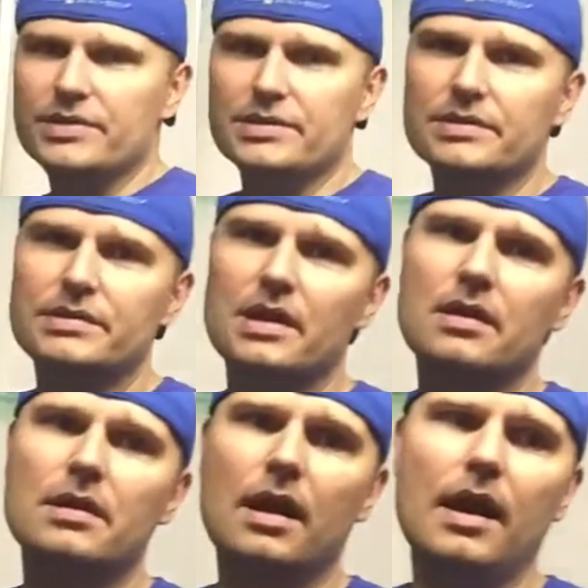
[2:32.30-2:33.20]
reasons.
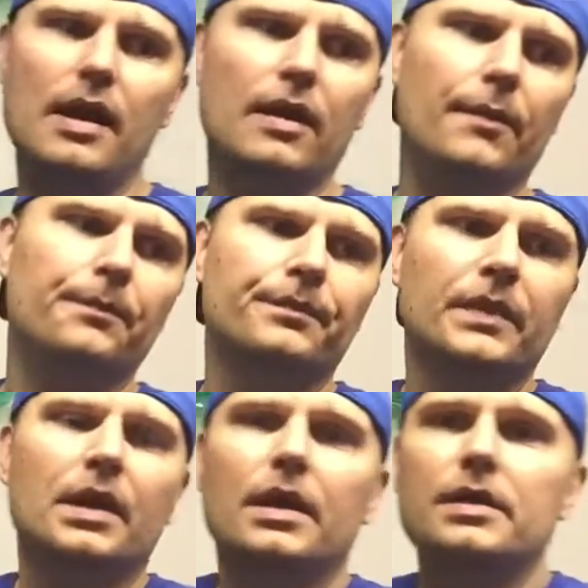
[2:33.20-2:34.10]
So
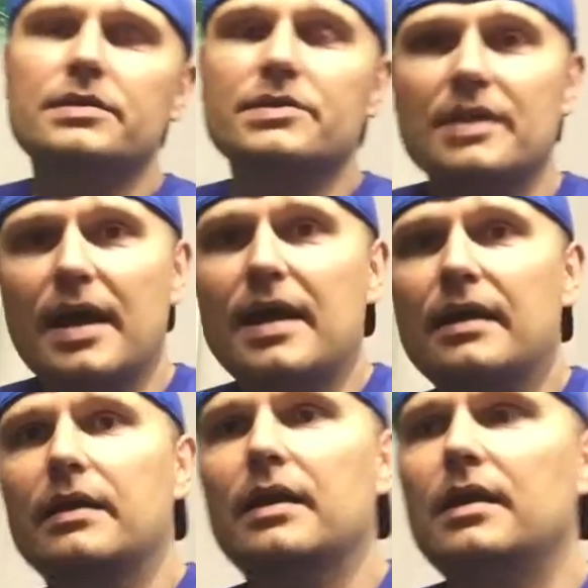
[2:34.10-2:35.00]
there's
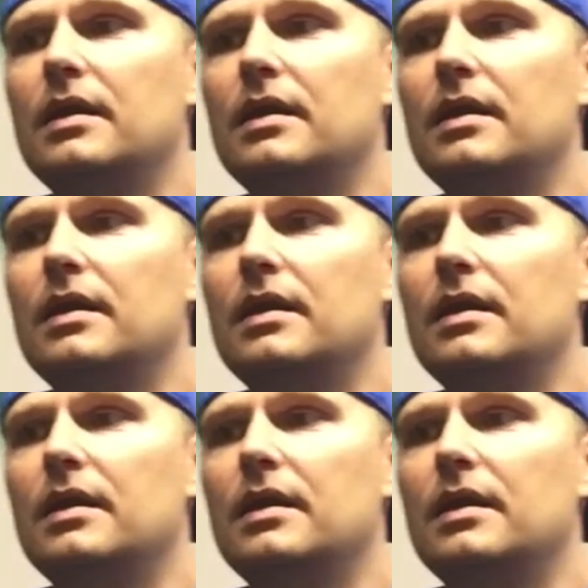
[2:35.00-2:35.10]
that.